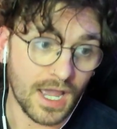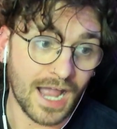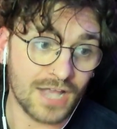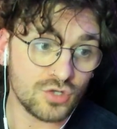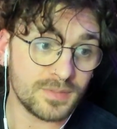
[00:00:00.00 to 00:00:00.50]

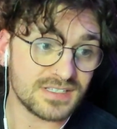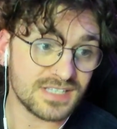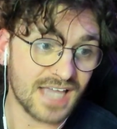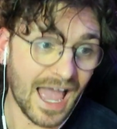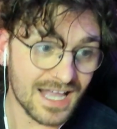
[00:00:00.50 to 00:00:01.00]
And you'll be
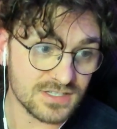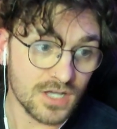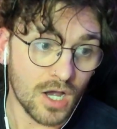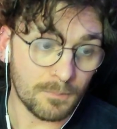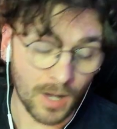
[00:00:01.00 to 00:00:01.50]
seeing ads
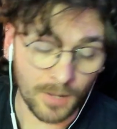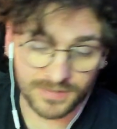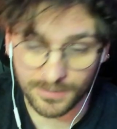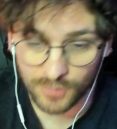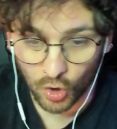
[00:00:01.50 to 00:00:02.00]
popped
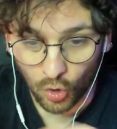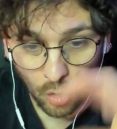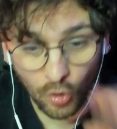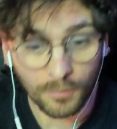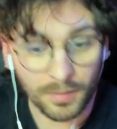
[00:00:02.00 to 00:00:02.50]
up
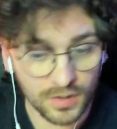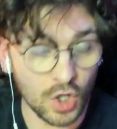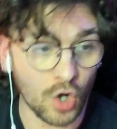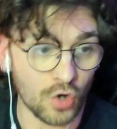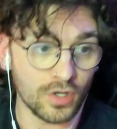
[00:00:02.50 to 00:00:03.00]
all
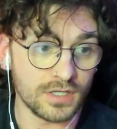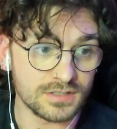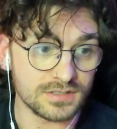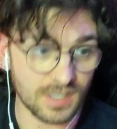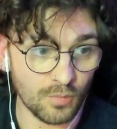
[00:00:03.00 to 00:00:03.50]
below
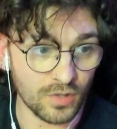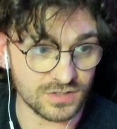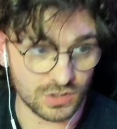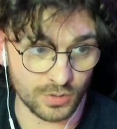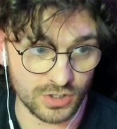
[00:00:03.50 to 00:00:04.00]

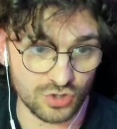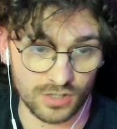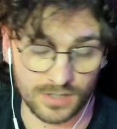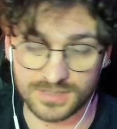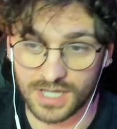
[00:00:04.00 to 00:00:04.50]
someone's Twitch
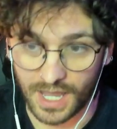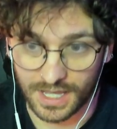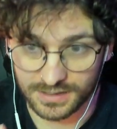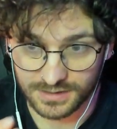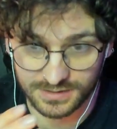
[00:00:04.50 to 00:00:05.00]
streams.
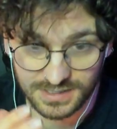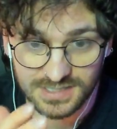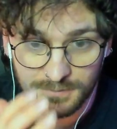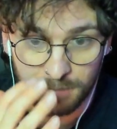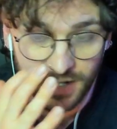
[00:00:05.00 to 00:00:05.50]
And this
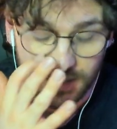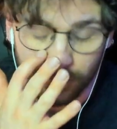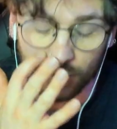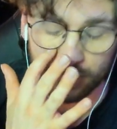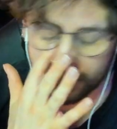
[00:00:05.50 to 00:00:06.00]
embedding
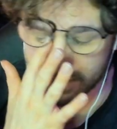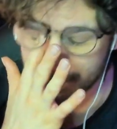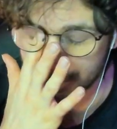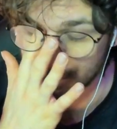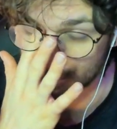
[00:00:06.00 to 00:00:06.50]
problem,
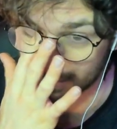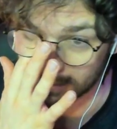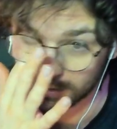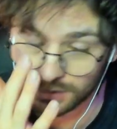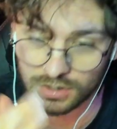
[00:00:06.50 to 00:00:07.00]
especially
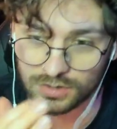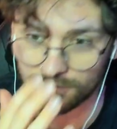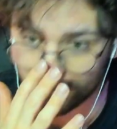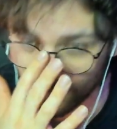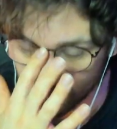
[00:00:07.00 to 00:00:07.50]
with, you know,
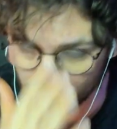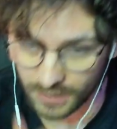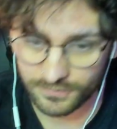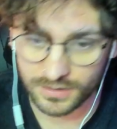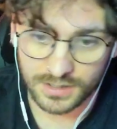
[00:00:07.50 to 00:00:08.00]
Fextra
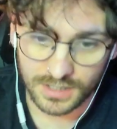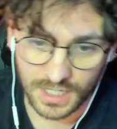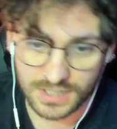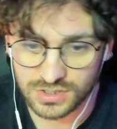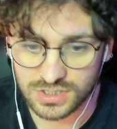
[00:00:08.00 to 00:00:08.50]
Life,
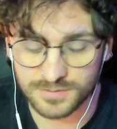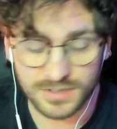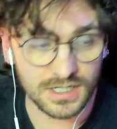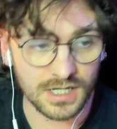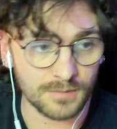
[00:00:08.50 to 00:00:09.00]
it's just
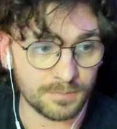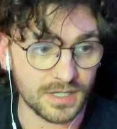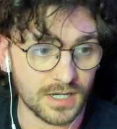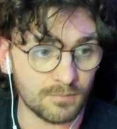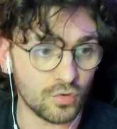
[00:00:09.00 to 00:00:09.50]
been to
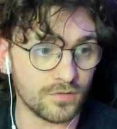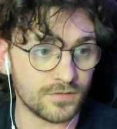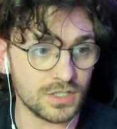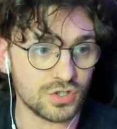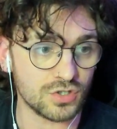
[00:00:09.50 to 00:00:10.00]
become more of
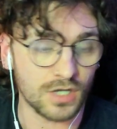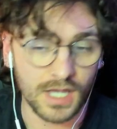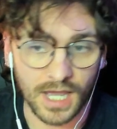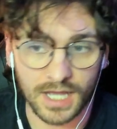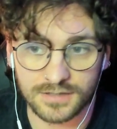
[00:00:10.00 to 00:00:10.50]
an issue.
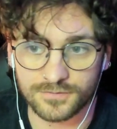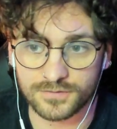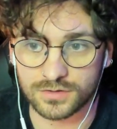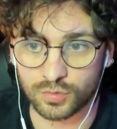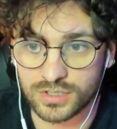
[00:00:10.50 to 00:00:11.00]
And if
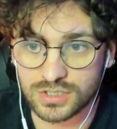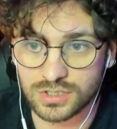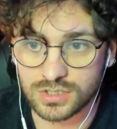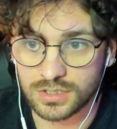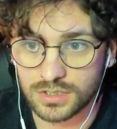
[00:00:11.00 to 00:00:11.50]

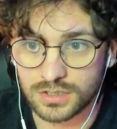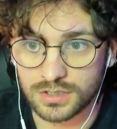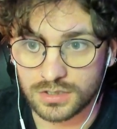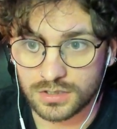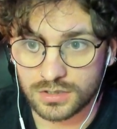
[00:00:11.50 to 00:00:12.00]
Twitch,
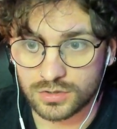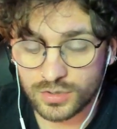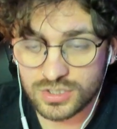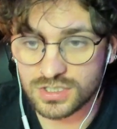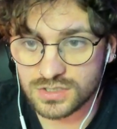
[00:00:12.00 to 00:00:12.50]

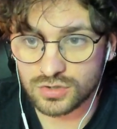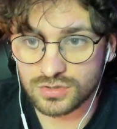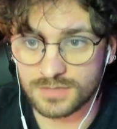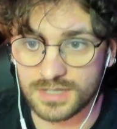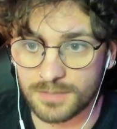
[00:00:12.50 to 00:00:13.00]
Twitch doesn't do
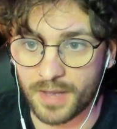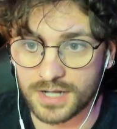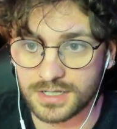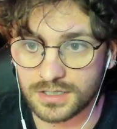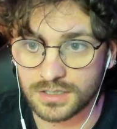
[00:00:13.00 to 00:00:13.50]
something about
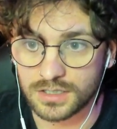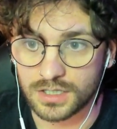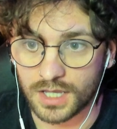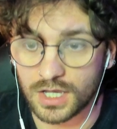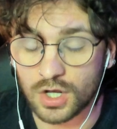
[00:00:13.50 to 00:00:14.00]
it,
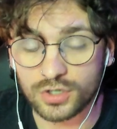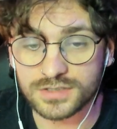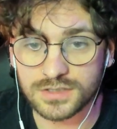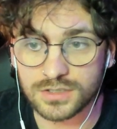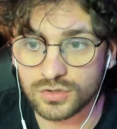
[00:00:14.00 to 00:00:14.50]
it
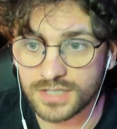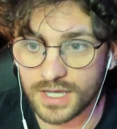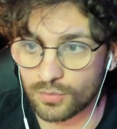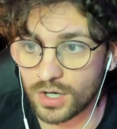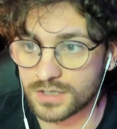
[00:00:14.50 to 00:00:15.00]
honestly could
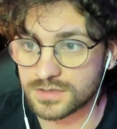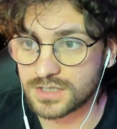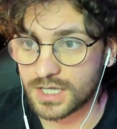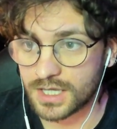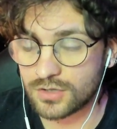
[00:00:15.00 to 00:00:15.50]
get worse.
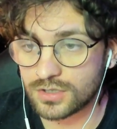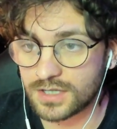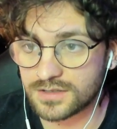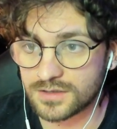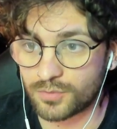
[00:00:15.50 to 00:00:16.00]
It could
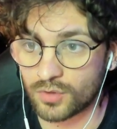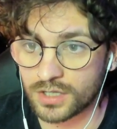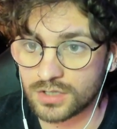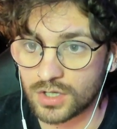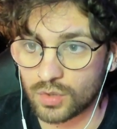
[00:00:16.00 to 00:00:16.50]
get to the
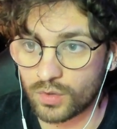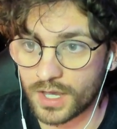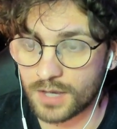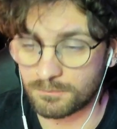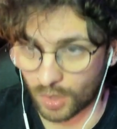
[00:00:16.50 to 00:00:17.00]
point
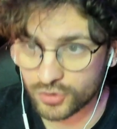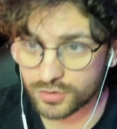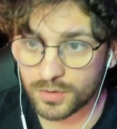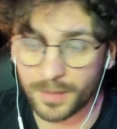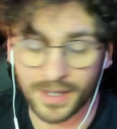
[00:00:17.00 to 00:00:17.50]
where
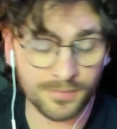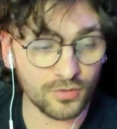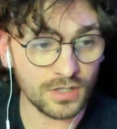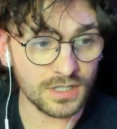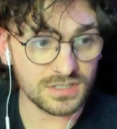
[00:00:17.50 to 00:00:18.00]
multiple
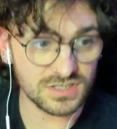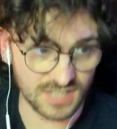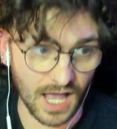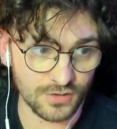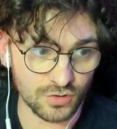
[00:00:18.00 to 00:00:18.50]
people
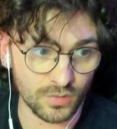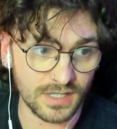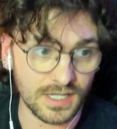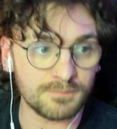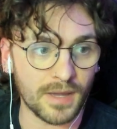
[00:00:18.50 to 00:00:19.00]
start doing
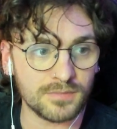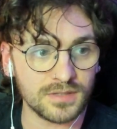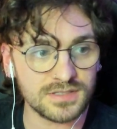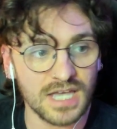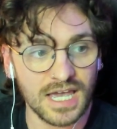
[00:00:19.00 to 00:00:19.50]

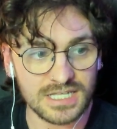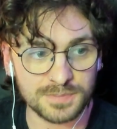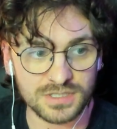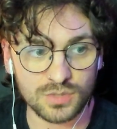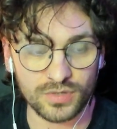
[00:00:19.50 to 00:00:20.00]
embedments,
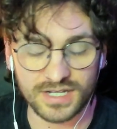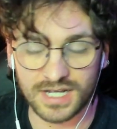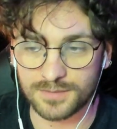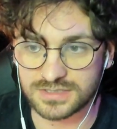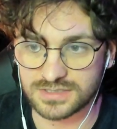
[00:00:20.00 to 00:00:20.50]
especially when it
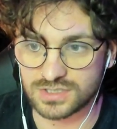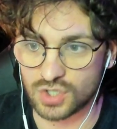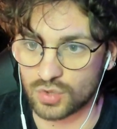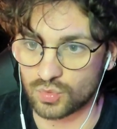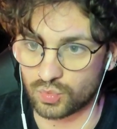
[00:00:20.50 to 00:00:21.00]
comes to
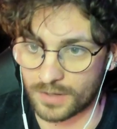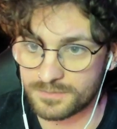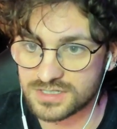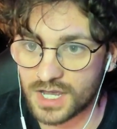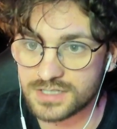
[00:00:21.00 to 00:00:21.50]
certain
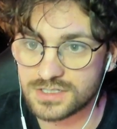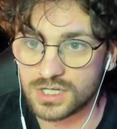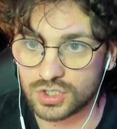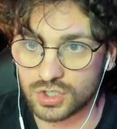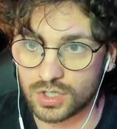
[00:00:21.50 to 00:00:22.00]
websites.
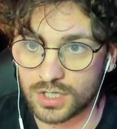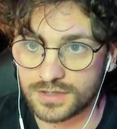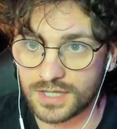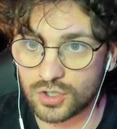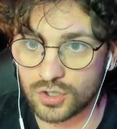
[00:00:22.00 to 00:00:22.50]
You know,
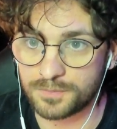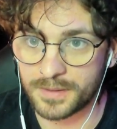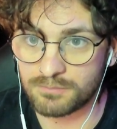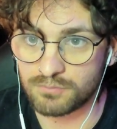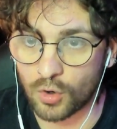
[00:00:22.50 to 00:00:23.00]
there could be
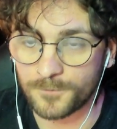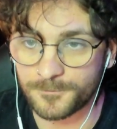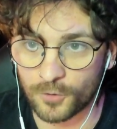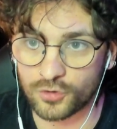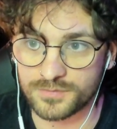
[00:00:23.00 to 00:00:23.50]
more
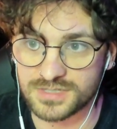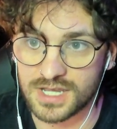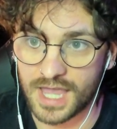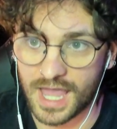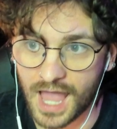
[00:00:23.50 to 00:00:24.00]
forums
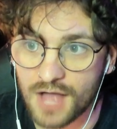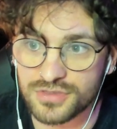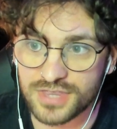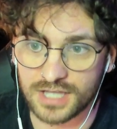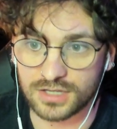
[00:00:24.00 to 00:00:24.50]

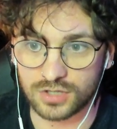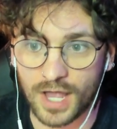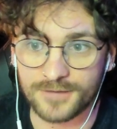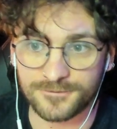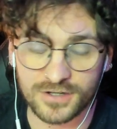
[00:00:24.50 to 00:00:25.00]
out there
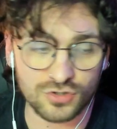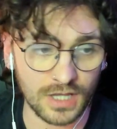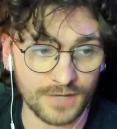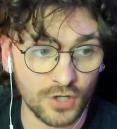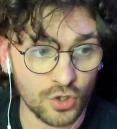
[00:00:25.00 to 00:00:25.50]
like Fextra
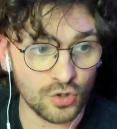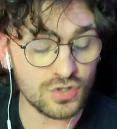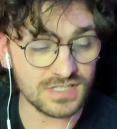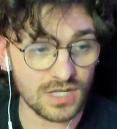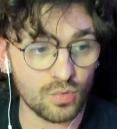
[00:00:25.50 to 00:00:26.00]
Life who
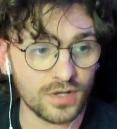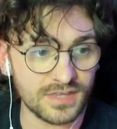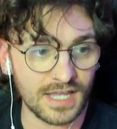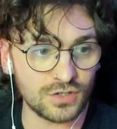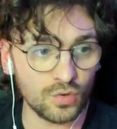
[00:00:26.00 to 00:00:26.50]
see what
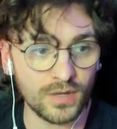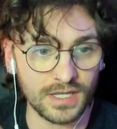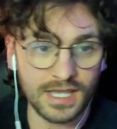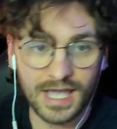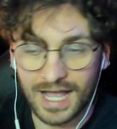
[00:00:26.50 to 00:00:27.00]
they're
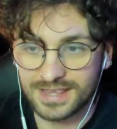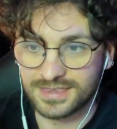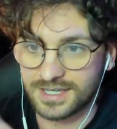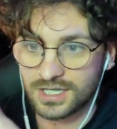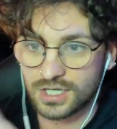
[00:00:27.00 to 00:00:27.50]
doing and
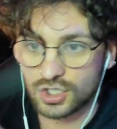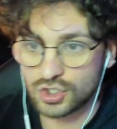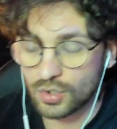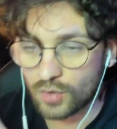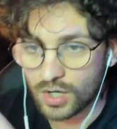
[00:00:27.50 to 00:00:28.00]
think, you
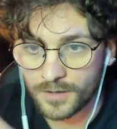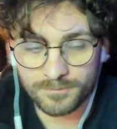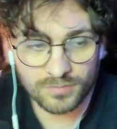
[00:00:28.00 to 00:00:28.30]
know what?